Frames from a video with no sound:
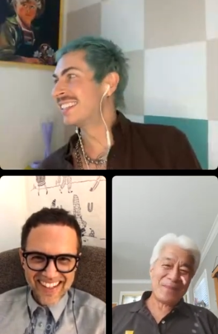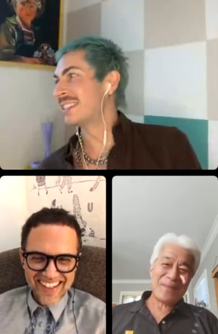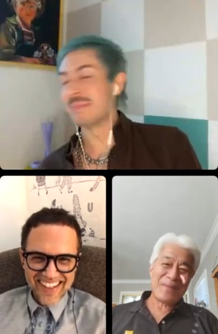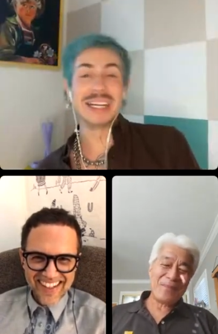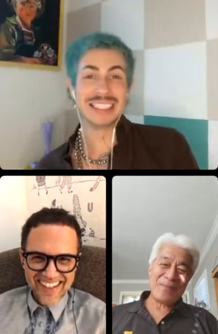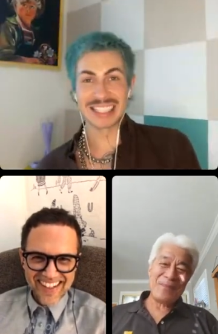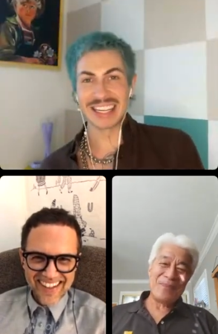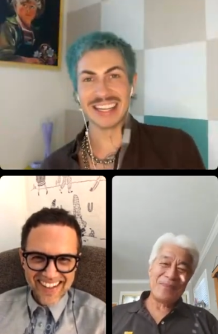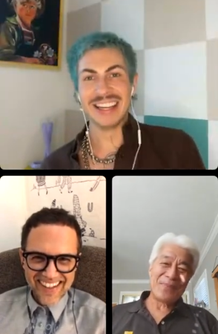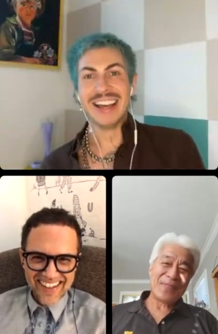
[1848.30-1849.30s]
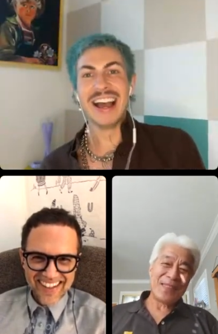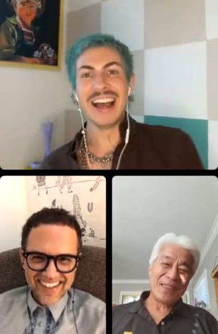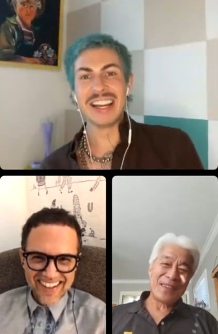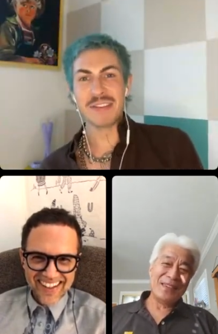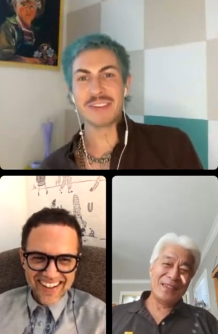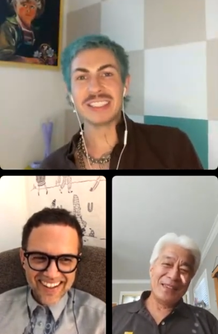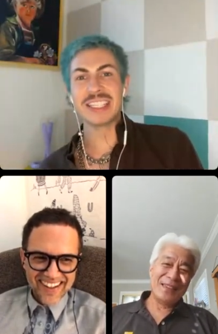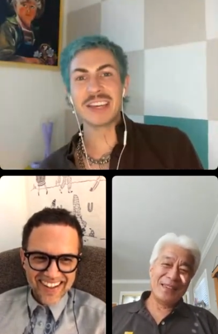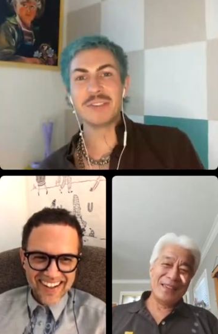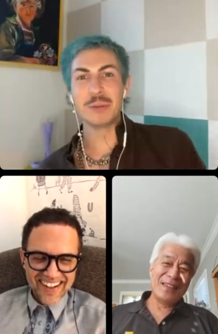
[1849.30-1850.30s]
Speaker 1: amazing. And I feel
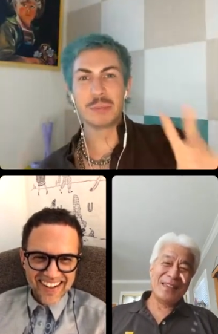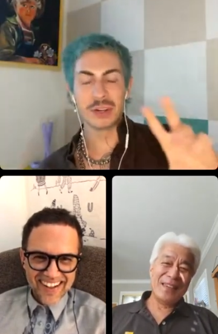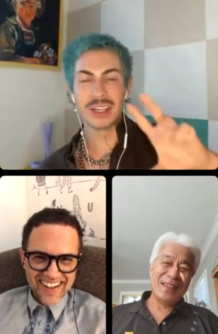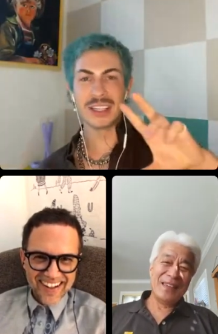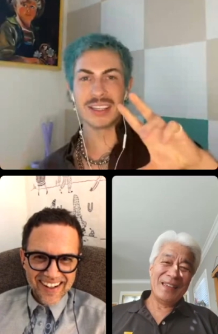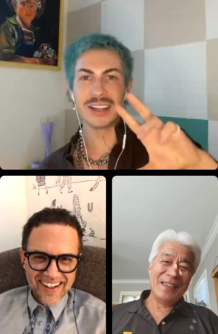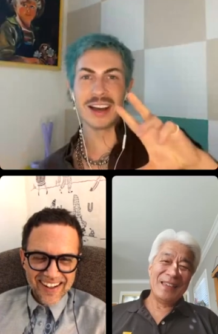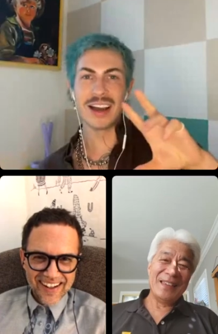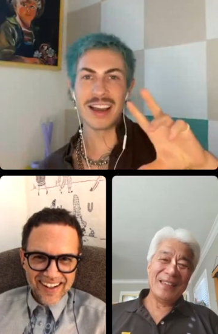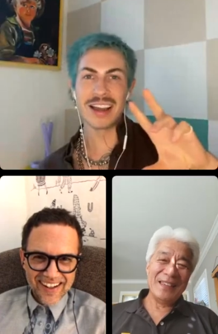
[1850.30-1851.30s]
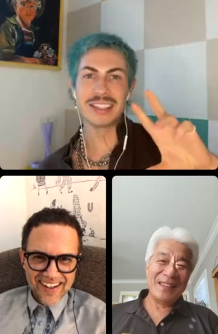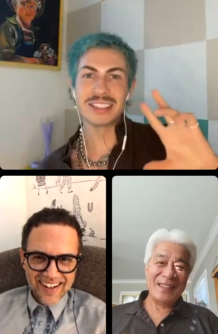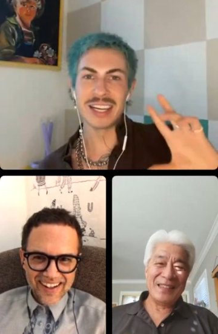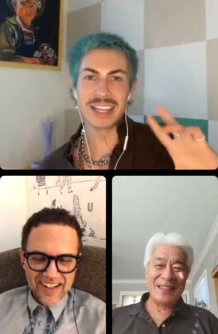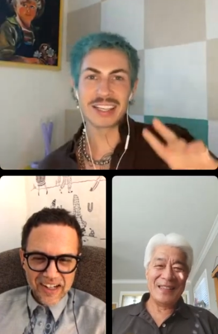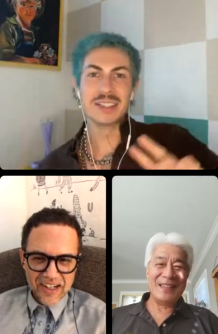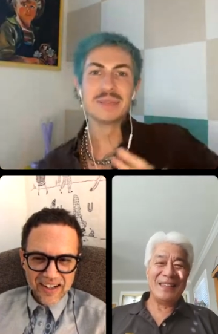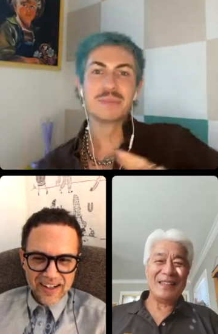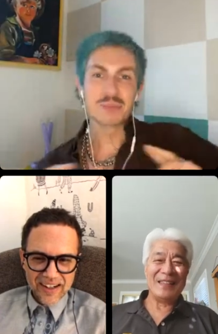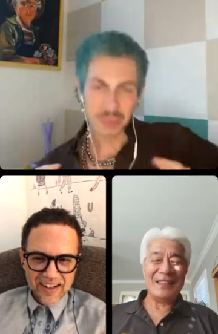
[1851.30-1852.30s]
like if you put a, like,
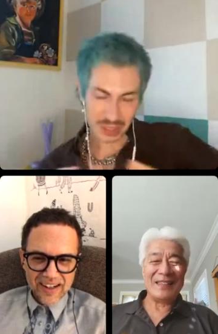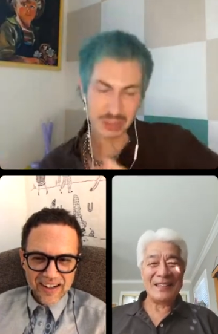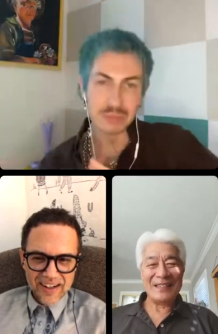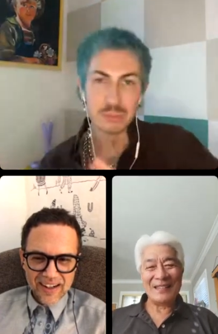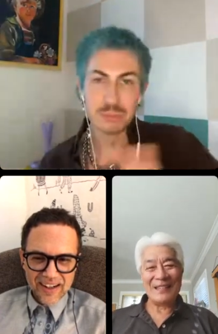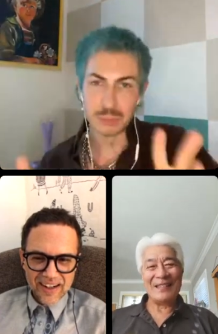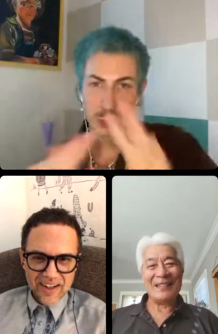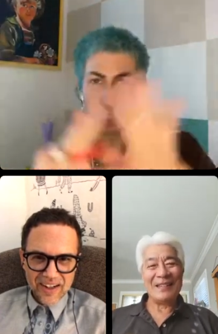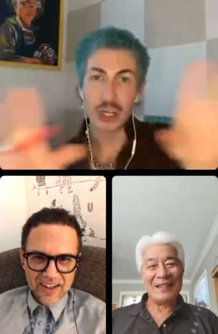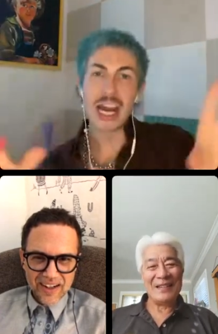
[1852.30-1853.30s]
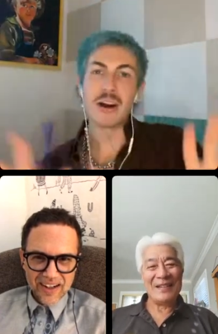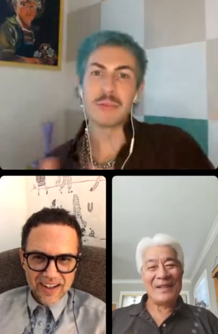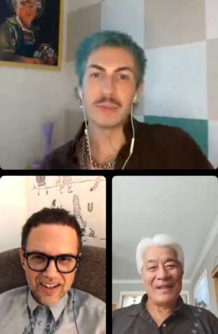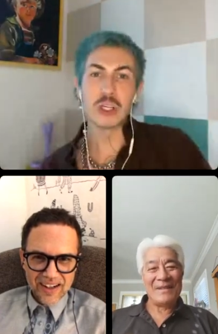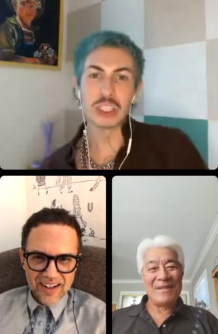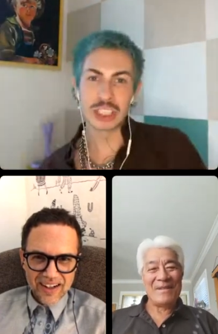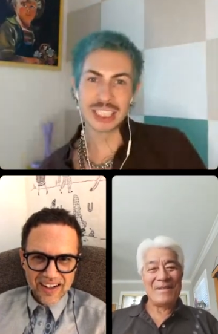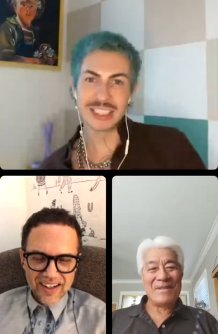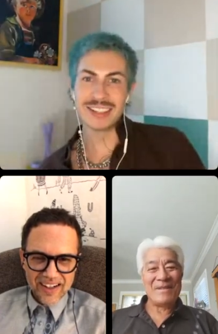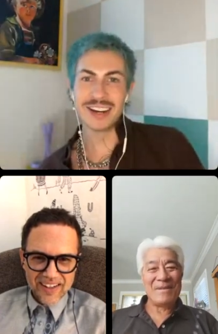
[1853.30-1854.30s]
blurred out
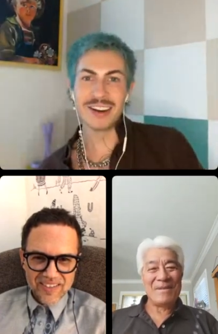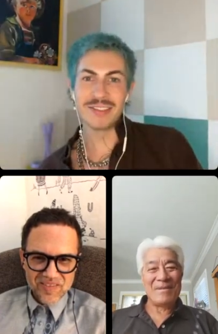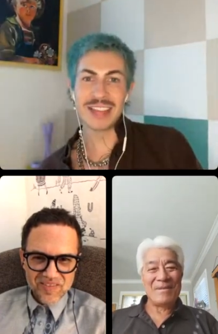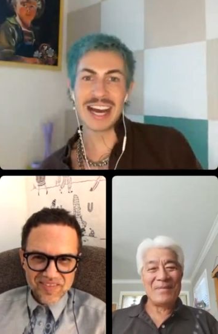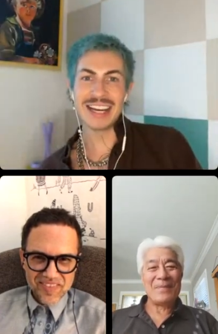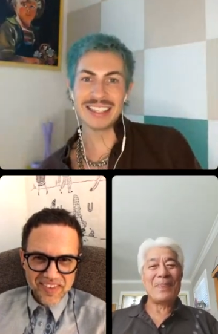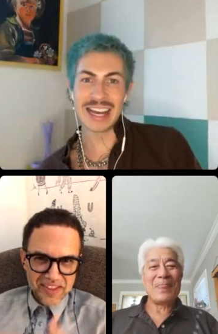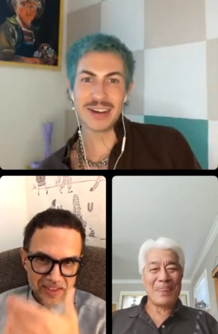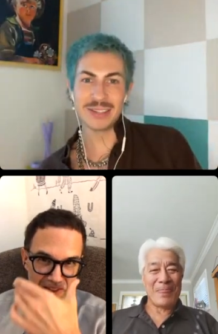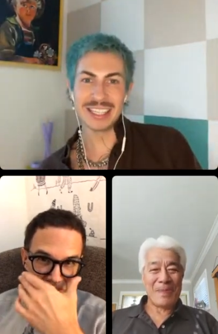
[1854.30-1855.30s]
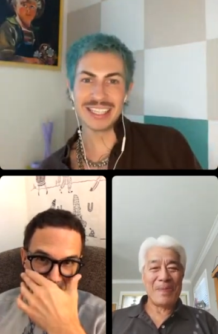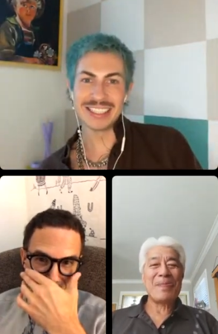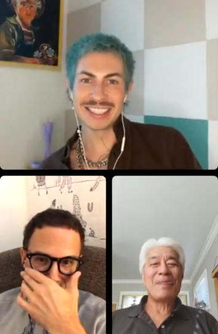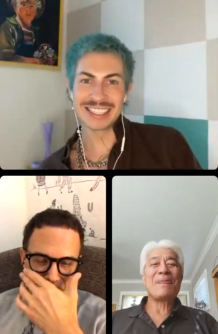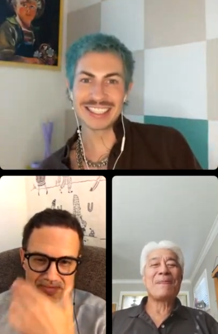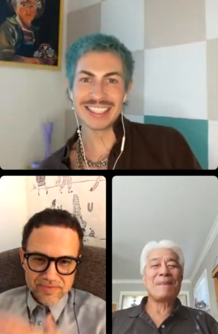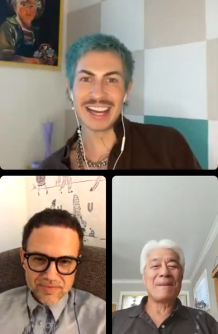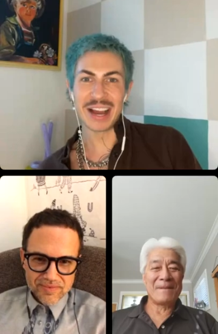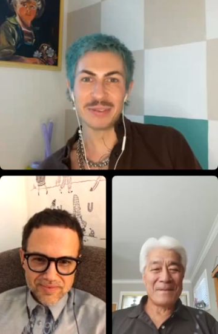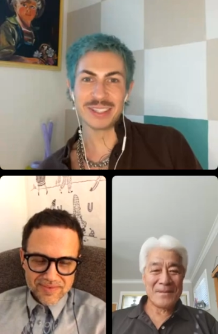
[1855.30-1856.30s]
version of that nowadays,
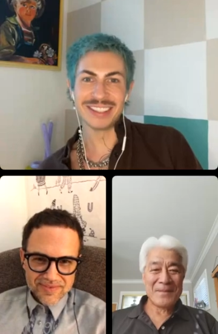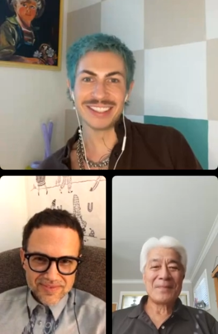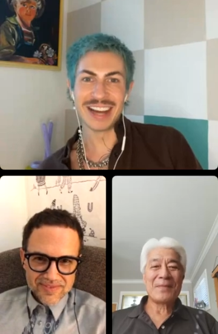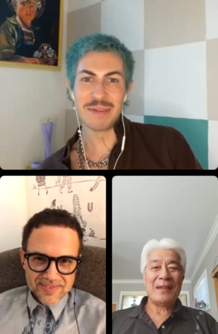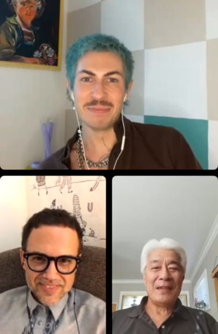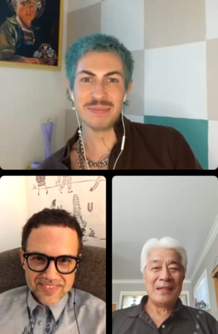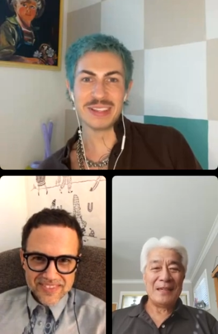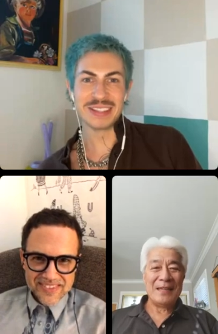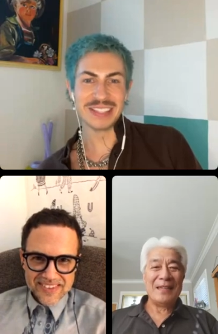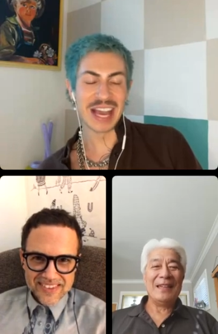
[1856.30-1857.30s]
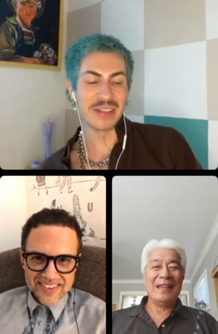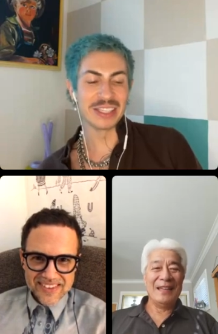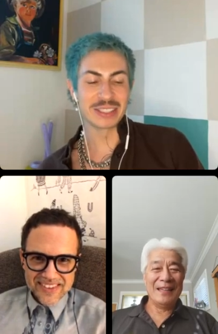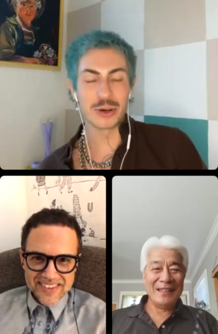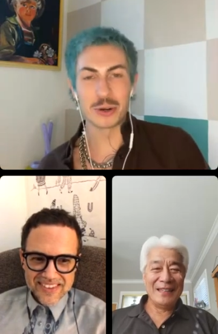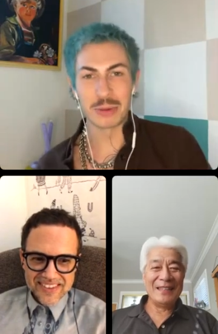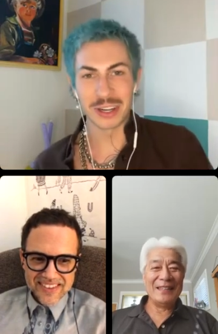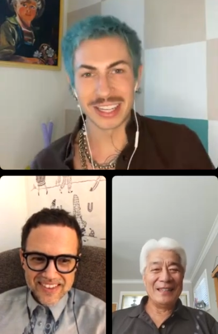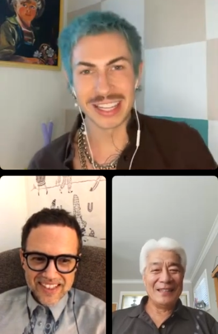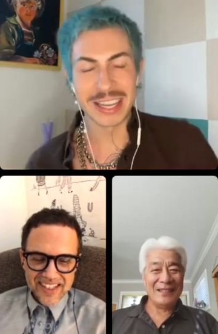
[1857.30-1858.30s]
I would, I yeah, that's a whole
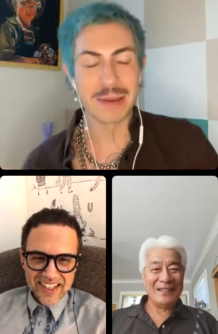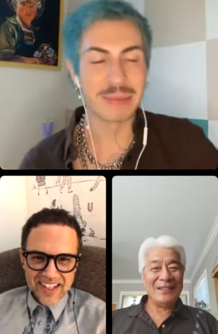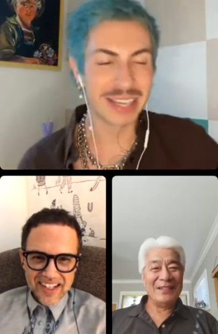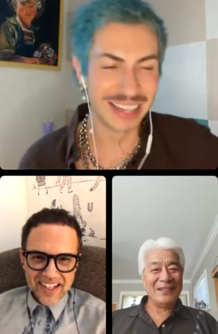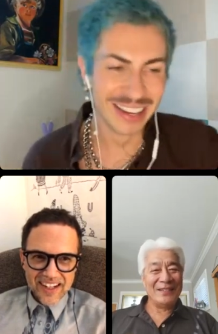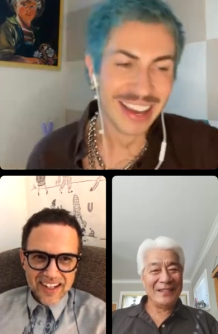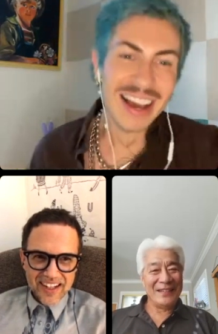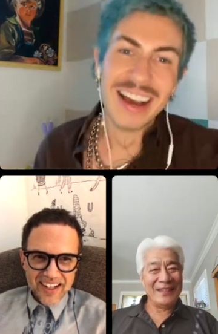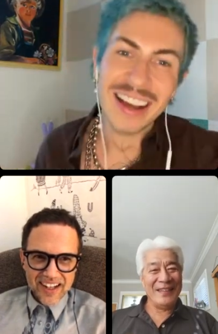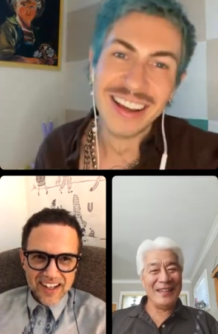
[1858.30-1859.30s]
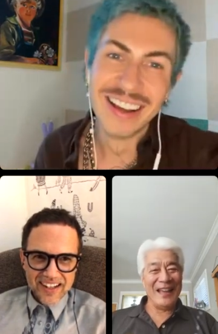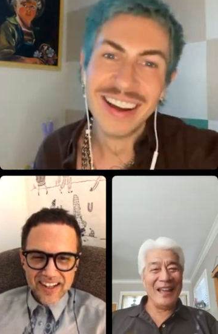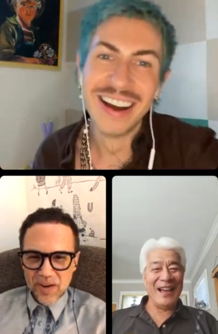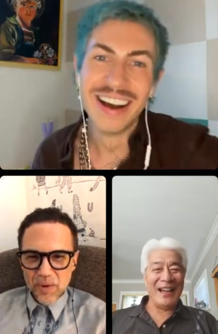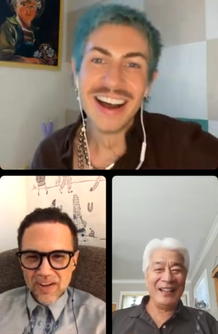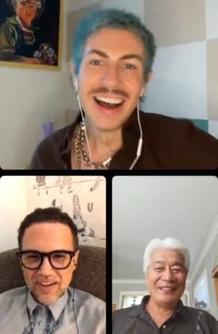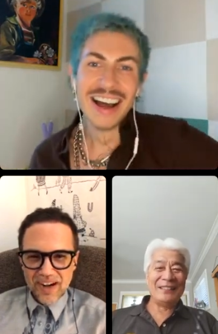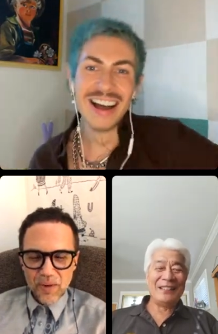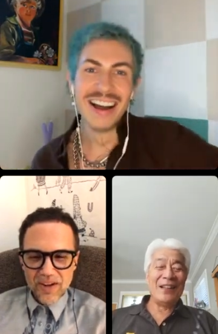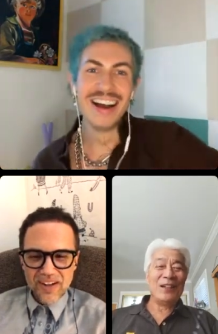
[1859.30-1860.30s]
marketing campaign. Yeah, I wonder,
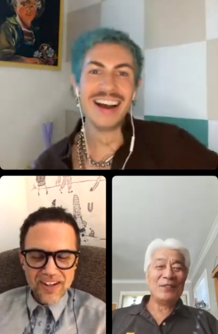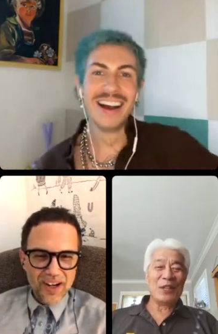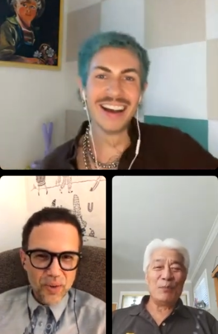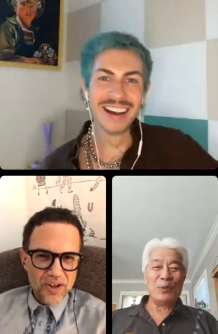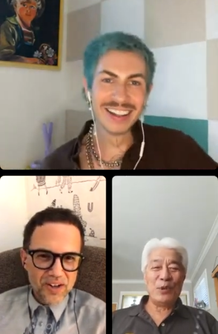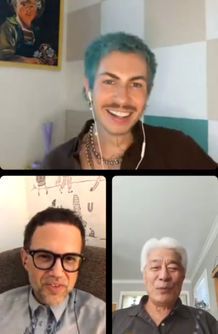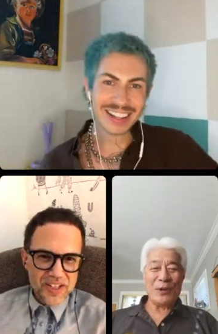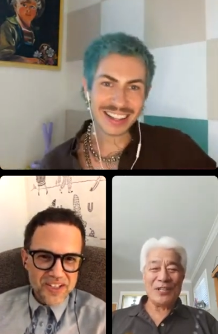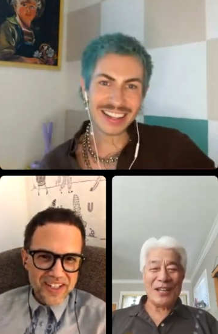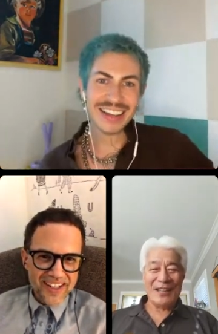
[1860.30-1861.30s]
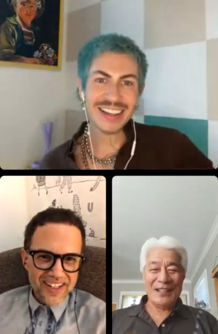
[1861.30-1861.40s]
I
Speaker 2: wonder, yeah, I wonder if there's, like,